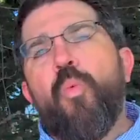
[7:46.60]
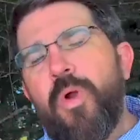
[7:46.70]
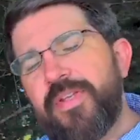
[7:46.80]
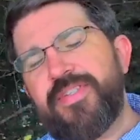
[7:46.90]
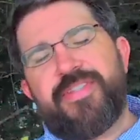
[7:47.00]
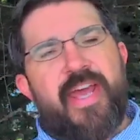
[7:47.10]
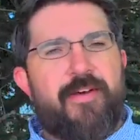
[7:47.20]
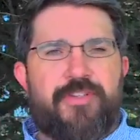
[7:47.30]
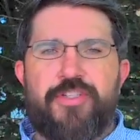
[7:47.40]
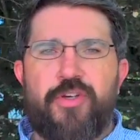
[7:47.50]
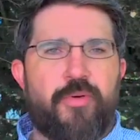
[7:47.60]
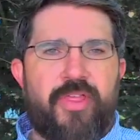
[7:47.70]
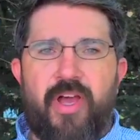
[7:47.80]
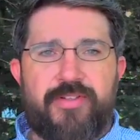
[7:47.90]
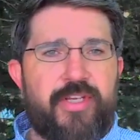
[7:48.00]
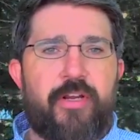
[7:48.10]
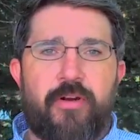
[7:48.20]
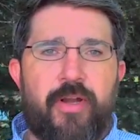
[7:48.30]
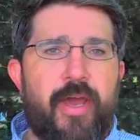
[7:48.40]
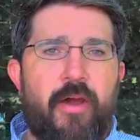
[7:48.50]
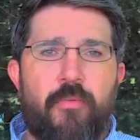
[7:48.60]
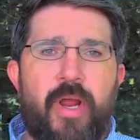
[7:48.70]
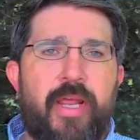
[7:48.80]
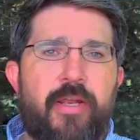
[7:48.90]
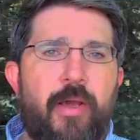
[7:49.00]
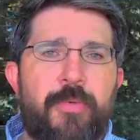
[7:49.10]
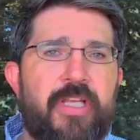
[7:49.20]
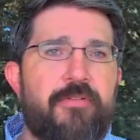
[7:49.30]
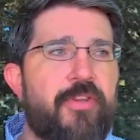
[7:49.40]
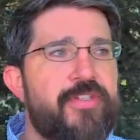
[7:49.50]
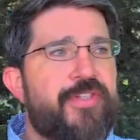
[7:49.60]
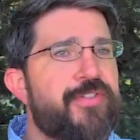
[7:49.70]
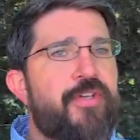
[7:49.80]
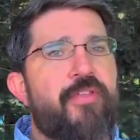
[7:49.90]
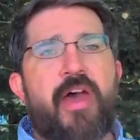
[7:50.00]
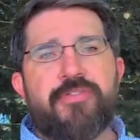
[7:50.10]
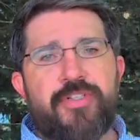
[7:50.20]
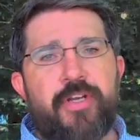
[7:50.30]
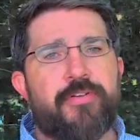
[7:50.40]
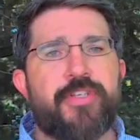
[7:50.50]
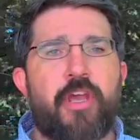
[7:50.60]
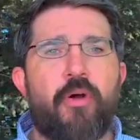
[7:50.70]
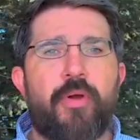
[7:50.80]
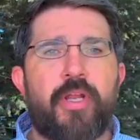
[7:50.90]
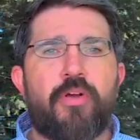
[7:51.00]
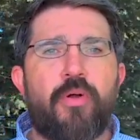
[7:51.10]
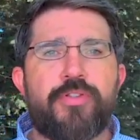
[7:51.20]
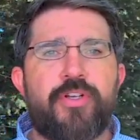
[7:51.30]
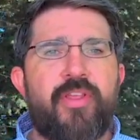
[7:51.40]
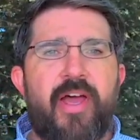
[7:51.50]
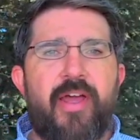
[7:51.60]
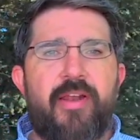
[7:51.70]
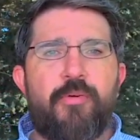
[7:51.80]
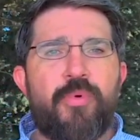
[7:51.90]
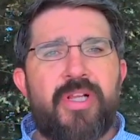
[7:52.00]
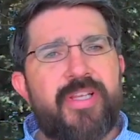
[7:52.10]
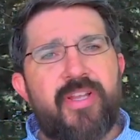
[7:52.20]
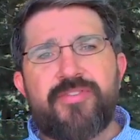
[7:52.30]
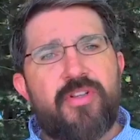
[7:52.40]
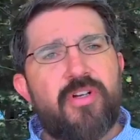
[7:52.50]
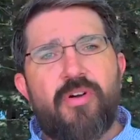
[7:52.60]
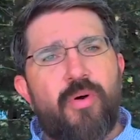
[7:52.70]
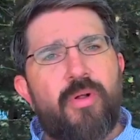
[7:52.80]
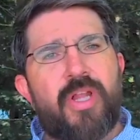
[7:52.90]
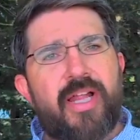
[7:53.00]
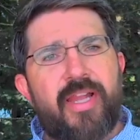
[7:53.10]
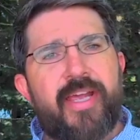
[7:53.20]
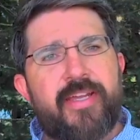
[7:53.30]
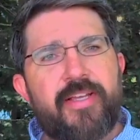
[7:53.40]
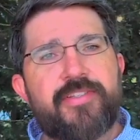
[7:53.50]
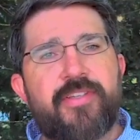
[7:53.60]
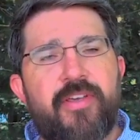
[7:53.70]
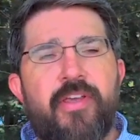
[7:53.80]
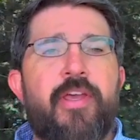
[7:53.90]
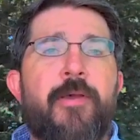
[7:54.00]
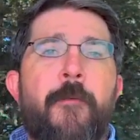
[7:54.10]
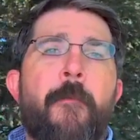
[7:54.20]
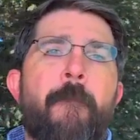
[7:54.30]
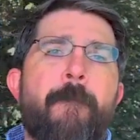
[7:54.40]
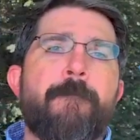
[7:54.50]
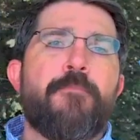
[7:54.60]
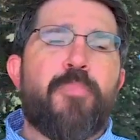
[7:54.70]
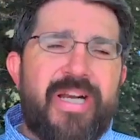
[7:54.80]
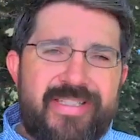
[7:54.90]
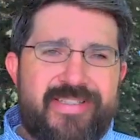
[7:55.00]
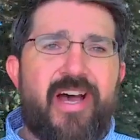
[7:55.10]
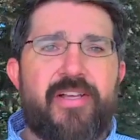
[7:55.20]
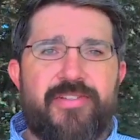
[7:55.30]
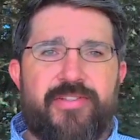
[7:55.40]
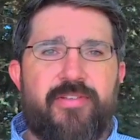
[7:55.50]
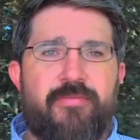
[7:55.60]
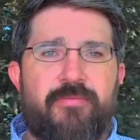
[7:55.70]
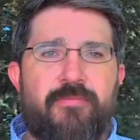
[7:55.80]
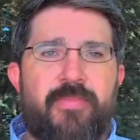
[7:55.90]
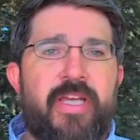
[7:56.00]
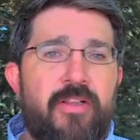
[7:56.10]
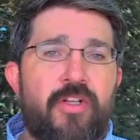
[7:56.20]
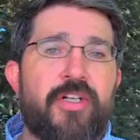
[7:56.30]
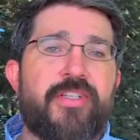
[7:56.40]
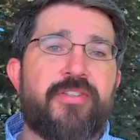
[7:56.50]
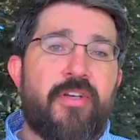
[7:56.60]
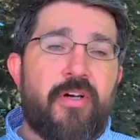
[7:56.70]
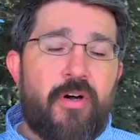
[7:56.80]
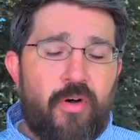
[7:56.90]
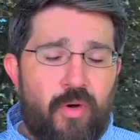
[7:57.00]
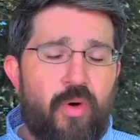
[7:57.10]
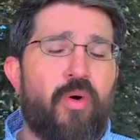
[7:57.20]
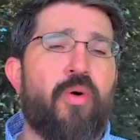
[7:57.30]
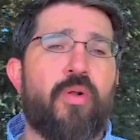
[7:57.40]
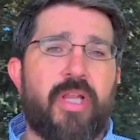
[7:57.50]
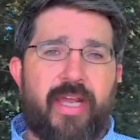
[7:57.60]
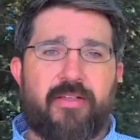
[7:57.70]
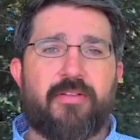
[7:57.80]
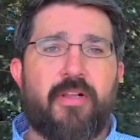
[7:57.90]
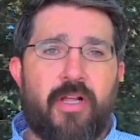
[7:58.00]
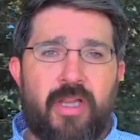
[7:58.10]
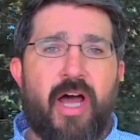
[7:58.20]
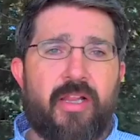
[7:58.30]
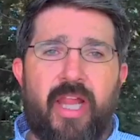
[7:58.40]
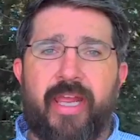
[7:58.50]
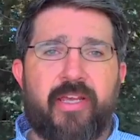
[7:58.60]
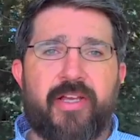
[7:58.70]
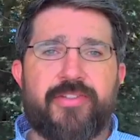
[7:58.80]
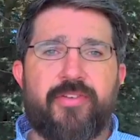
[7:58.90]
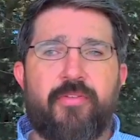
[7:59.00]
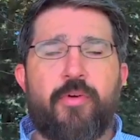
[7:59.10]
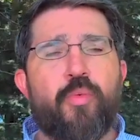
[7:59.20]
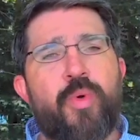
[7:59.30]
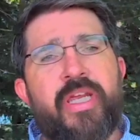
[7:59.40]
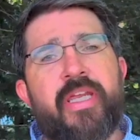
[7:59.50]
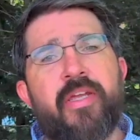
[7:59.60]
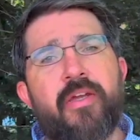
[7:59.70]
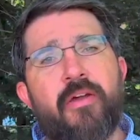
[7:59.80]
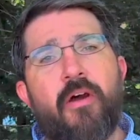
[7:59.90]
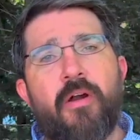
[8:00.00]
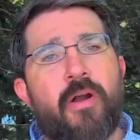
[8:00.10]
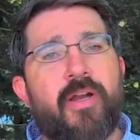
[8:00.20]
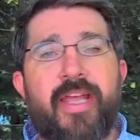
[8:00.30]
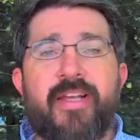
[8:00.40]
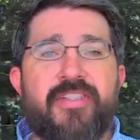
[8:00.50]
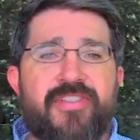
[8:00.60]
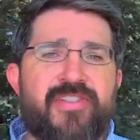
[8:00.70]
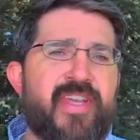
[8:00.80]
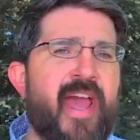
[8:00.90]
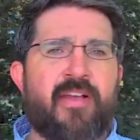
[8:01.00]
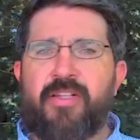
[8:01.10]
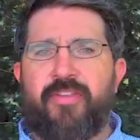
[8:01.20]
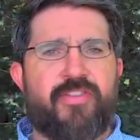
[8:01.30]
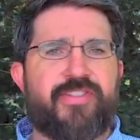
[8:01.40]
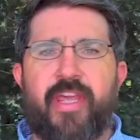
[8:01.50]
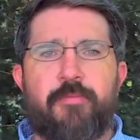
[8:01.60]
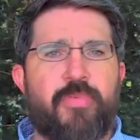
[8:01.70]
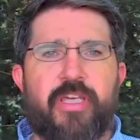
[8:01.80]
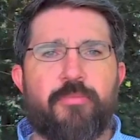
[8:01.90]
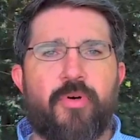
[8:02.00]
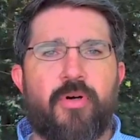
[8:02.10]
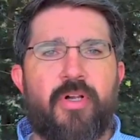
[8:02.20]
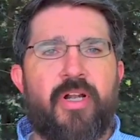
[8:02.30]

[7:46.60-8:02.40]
What does this have to do with us here and now, right? I mean, this is 2,000 years ago in a culture that really doesn't look a whole lot like us, but it does. It looks a lot like us. We are exactly the same people,